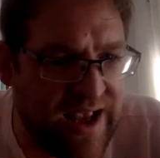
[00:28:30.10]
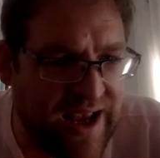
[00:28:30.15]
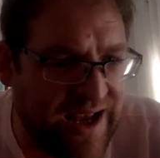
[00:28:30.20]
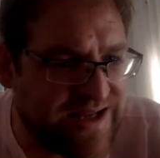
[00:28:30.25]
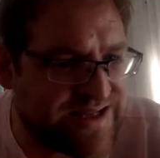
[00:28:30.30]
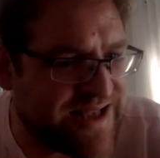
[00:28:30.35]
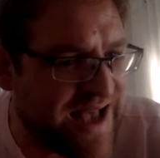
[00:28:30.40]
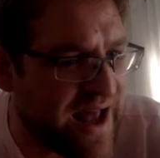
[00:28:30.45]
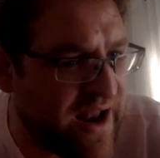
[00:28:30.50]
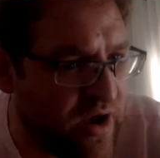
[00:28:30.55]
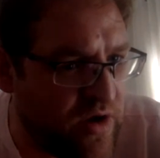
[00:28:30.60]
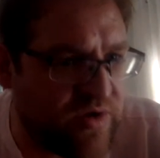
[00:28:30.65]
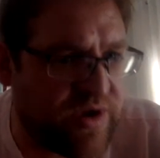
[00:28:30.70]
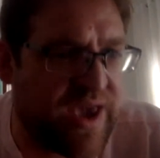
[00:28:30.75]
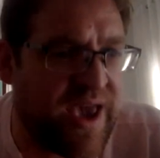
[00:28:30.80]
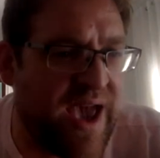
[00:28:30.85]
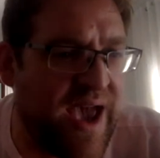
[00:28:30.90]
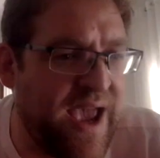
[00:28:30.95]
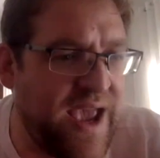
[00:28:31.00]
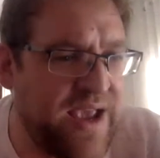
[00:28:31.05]
is that
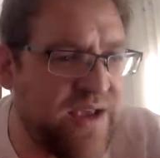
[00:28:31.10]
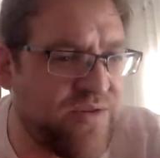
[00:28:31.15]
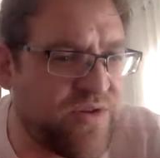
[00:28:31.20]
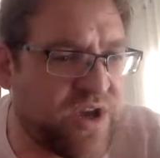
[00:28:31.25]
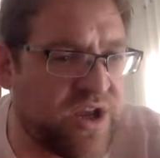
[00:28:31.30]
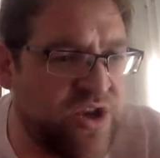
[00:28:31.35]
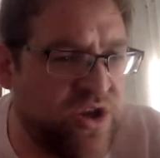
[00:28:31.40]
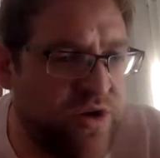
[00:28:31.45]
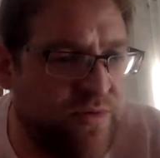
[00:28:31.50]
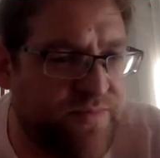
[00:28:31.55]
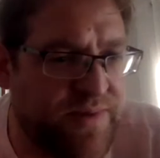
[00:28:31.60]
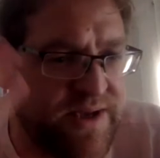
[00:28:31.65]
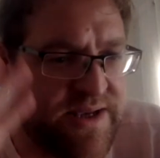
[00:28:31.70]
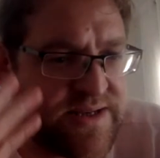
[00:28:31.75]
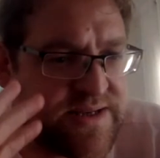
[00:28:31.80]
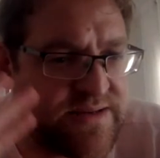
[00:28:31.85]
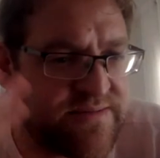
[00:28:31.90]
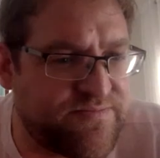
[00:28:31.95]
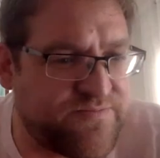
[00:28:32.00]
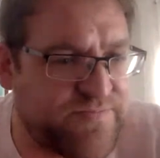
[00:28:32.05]
okay? Can you be
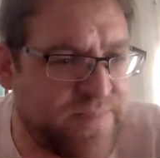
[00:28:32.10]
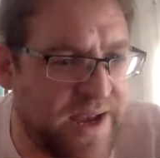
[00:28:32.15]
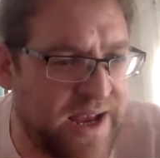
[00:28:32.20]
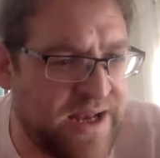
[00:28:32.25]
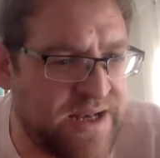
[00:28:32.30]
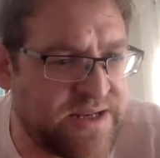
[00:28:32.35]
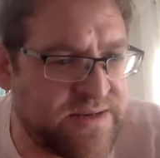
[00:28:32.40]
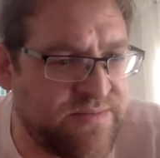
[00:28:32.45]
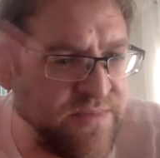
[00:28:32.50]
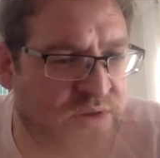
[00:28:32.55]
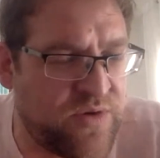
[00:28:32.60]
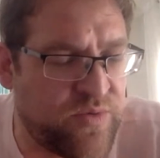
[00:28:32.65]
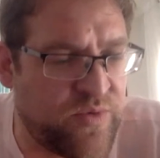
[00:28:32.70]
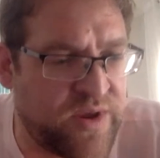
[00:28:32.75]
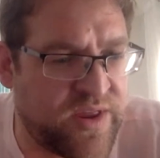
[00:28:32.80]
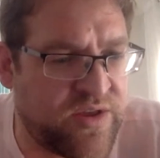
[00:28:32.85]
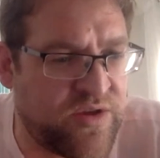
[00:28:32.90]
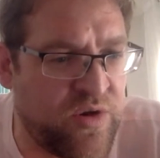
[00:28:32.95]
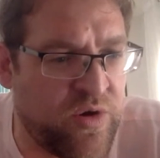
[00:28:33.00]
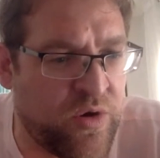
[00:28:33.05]
intimate
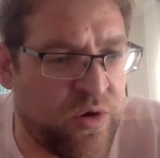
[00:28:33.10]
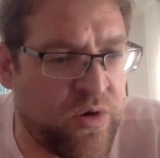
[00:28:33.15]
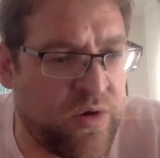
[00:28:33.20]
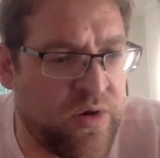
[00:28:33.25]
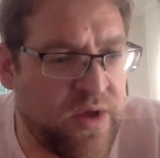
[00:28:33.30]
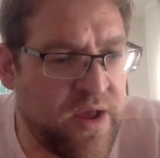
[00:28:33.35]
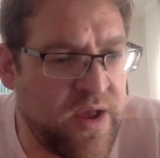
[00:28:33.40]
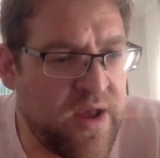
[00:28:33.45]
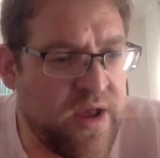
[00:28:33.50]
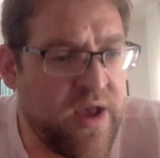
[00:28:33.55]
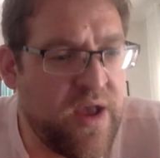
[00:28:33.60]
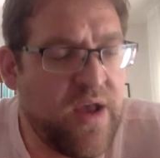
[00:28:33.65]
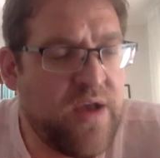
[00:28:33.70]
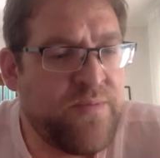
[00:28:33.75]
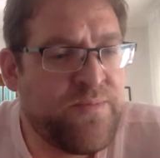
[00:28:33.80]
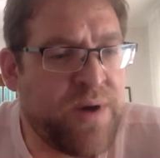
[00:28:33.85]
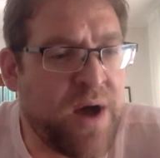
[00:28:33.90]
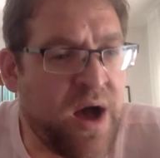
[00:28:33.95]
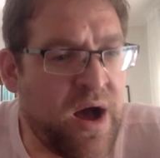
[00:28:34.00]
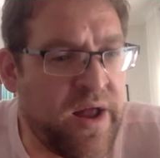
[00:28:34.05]
with your
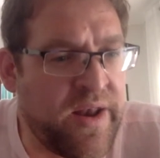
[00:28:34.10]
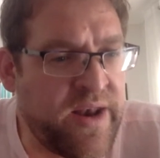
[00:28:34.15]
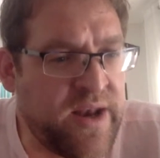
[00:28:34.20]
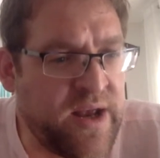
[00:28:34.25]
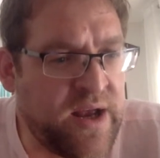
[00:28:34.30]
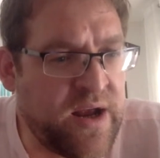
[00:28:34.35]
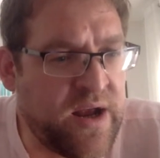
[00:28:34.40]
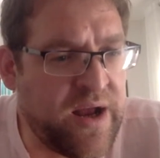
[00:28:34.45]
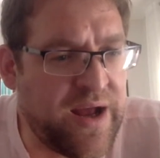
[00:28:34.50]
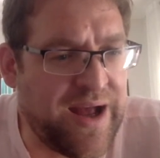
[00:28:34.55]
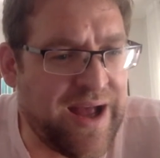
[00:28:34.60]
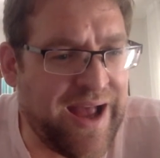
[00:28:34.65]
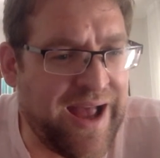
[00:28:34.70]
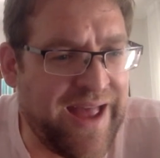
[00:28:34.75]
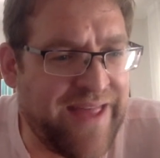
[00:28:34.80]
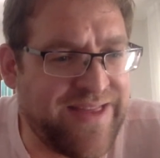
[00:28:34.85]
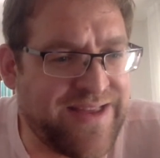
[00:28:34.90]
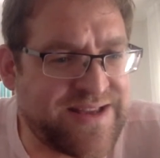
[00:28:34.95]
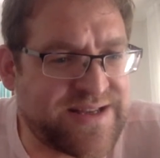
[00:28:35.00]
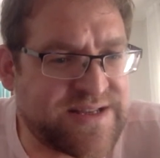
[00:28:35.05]
partner
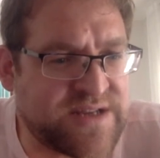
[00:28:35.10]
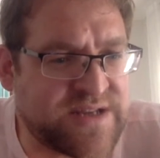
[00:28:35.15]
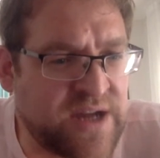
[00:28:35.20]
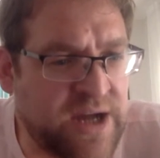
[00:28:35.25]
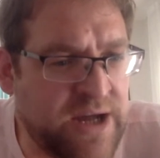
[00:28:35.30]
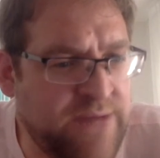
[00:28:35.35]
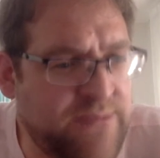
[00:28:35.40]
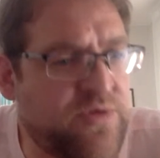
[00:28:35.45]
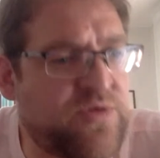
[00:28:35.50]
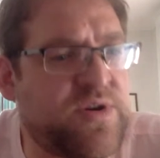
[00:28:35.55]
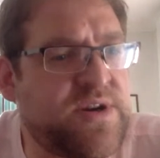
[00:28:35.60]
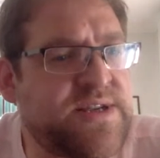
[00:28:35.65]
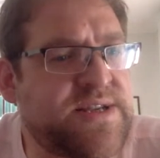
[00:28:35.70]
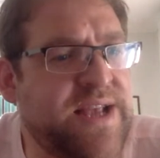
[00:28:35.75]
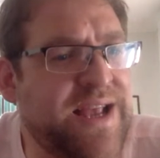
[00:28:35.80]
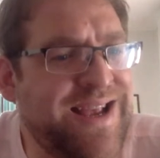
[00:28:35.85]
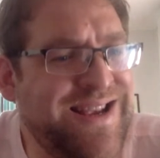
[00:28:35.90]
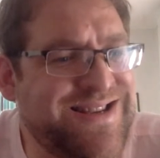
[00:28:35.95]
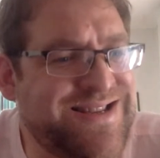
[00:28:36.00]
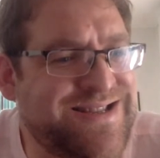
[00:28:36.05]
at this time, or is
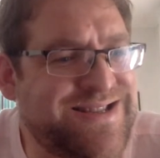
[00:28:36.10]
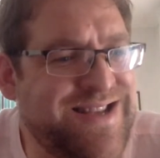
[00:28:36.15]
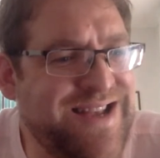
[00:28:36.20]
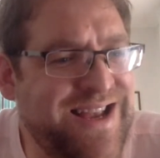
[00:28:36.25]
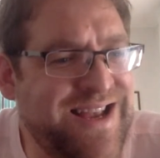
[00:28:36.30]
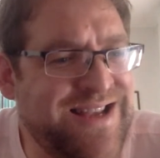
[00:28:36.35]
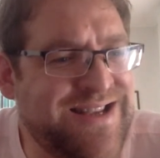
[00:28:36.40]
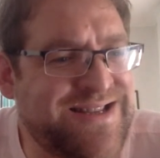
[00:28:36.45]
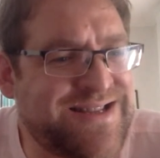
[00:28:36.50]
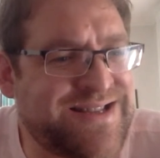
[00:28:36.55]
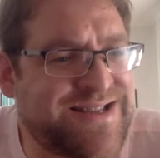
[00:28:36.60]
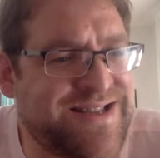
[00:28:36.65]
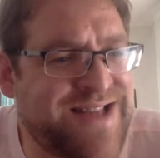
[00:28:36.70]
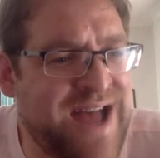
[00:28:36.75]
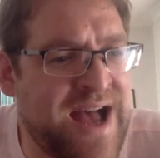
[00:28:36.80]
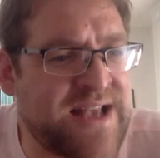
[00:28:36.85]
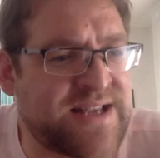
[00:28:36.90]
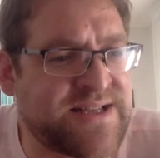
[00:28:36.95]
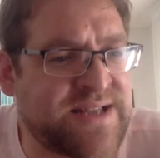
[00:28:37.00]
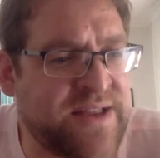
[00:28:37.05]

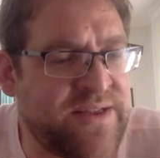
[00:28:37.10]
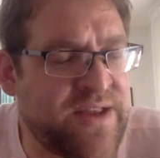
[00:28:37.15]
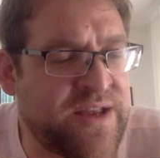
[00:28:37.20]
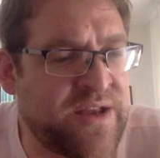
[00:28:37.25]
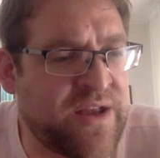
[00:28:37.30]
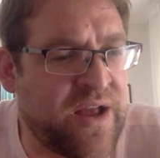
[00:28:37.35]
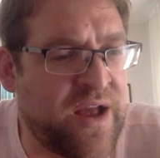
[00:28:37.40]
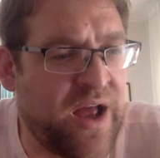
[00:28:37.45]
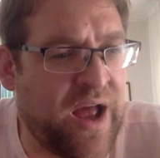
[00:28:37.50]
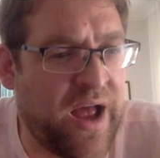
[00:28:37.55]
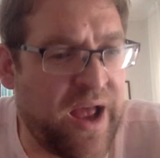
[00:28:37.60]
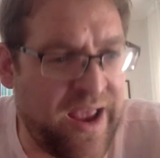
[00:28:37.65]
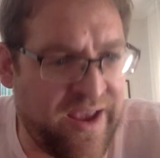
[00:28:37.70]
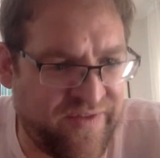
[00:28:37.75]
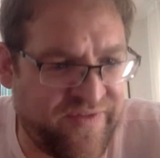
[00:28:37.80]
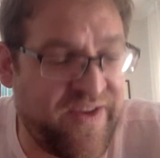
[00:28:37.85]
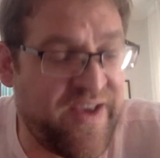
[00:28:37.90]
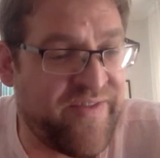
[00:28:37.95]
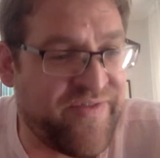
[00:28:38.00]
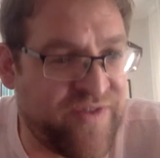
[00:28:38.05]
that something,
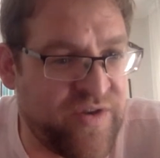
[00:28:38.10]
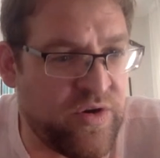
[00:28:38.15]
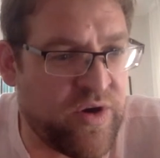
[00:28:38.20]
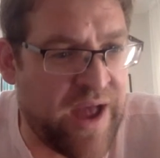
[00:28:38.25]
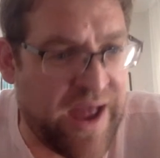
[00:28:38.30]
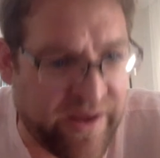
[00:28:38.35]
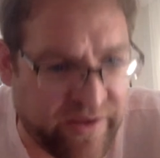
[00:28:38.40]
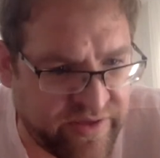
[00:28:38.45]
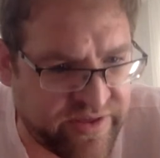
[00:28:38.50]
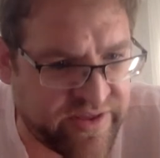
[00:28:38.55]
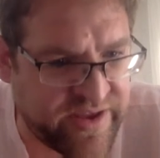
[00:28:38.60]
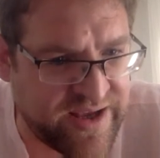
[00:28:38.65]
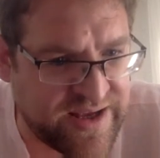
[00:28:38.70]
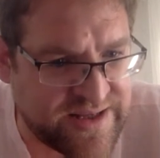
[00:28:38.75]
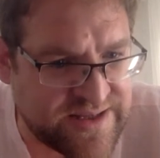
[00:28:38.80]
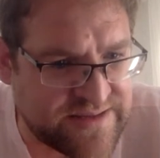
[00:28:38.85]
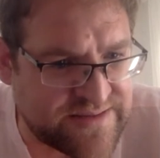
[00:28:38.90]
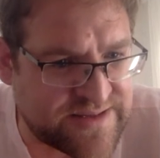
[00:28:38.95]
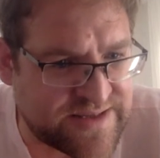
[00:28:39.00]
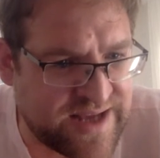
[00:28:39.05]
if you're healthy
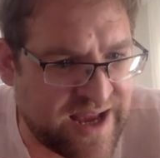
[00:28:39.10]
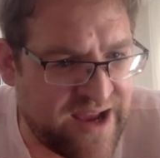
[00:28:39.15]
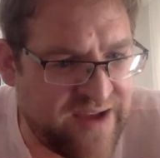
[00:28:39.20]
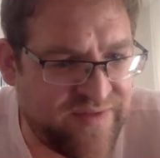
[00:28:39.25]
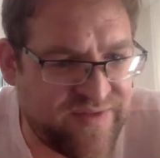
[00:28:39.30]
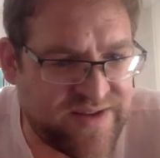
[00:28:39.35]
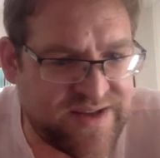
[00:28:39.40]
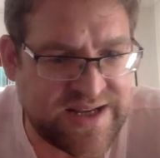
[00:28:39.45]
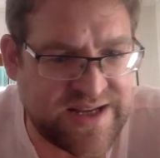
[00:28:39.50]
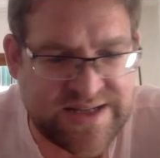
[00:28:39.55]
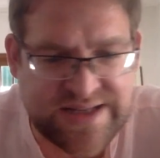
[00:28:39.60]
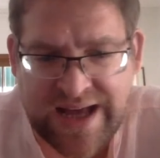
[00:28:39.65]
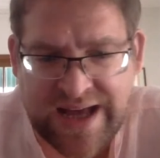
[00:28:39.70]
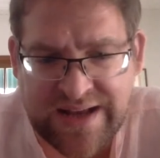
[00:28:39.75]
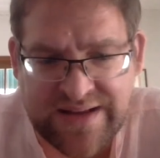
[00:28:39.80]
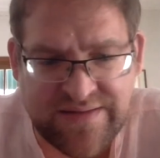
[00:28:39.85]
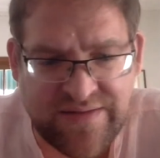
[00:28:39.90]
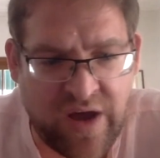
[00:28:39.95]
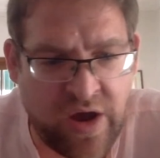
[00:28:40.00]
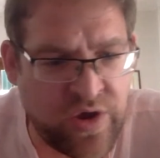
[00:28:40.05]
and safe, is
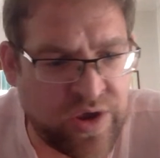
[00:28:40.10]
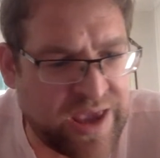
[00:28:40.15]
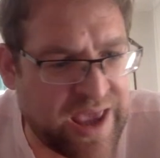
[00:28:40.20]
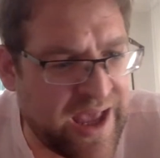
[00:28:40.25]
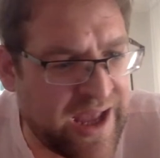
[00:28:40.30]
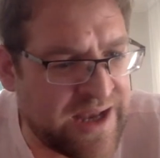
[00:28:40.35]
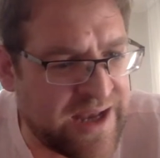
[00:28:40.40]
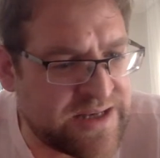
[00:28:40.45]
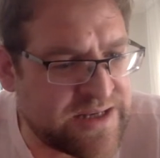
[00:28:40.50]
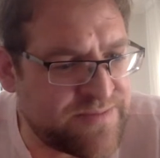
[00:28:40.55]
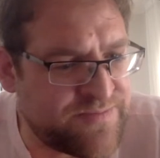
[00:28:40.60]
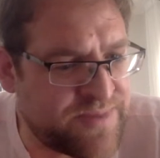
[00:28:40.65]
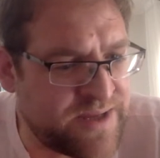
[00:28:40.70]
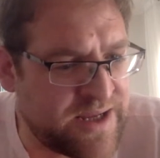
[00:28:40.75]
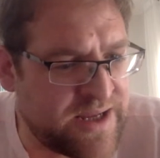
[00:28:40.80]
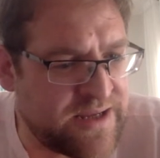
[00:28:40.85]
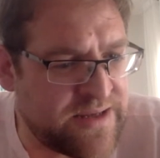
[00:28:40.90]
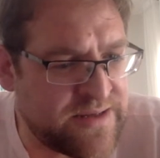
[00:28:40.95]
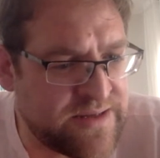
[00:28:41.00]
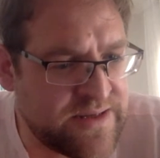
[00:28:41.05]
that okay to
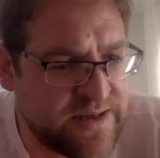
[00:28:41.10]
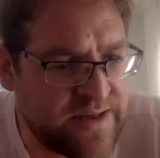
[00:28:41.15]
be,